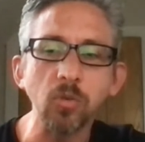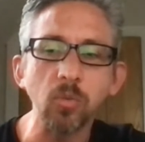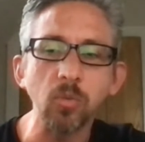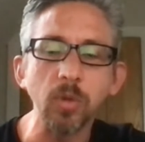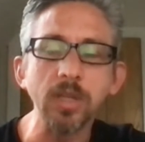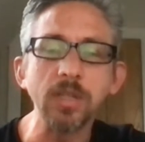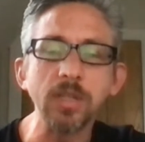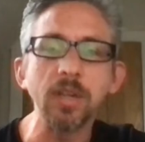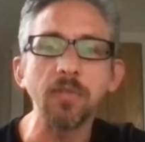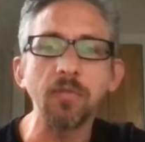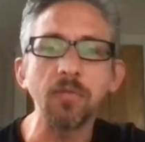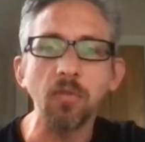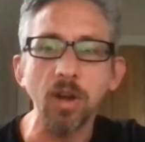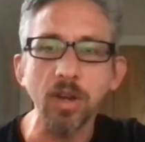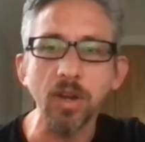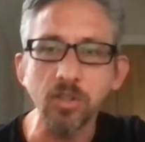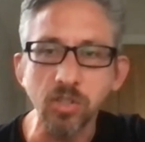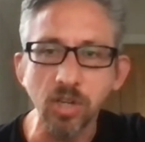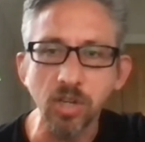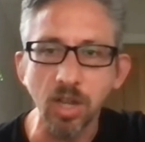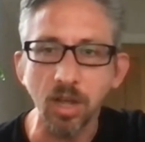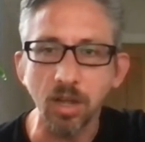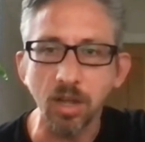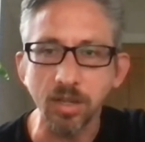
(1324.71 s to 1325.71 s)
we
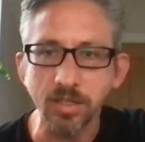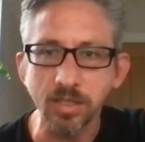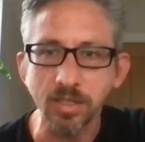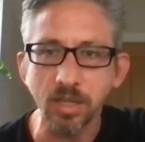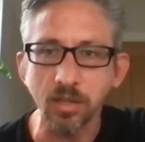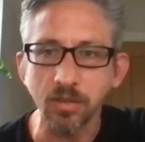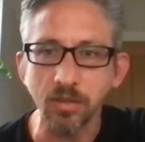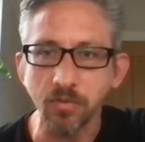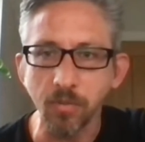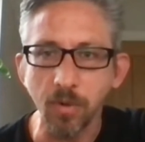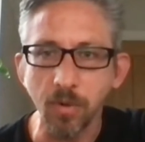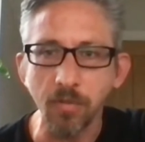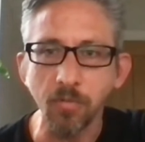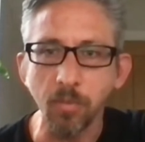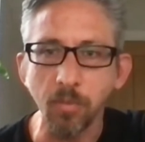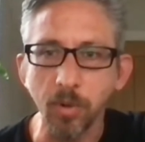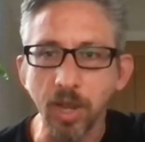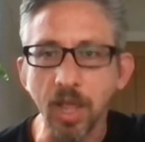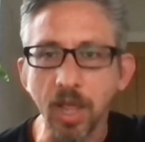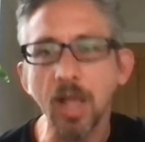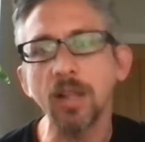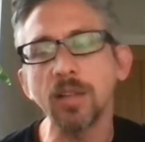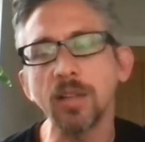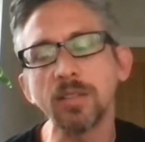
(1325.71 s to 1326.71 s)
differentiate ourselves from
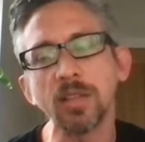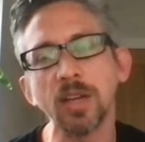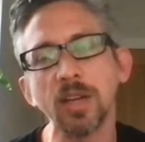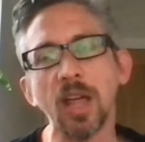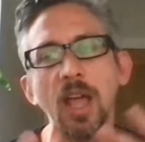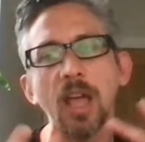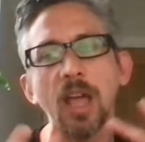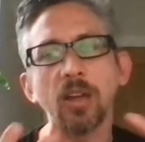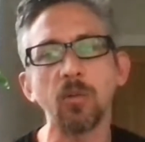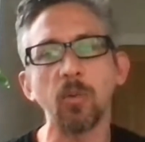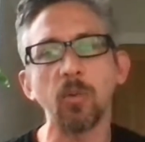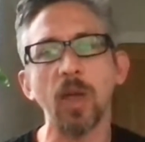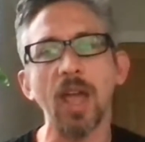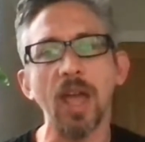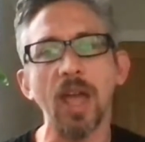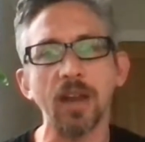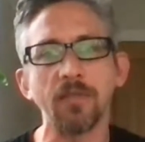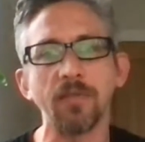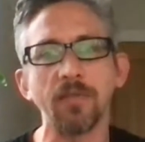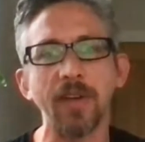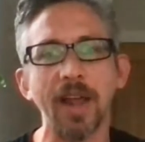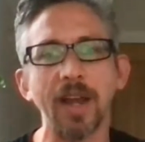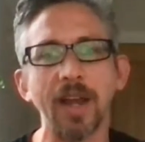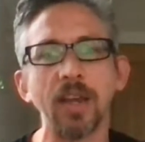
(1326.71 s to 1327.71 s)
everybody else, and how do we
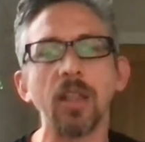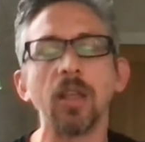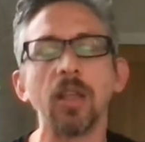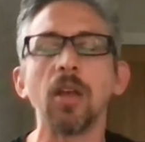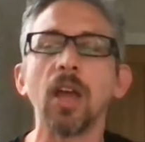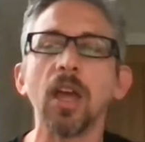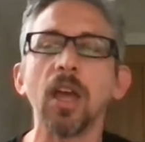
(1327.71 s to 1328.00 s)
add value?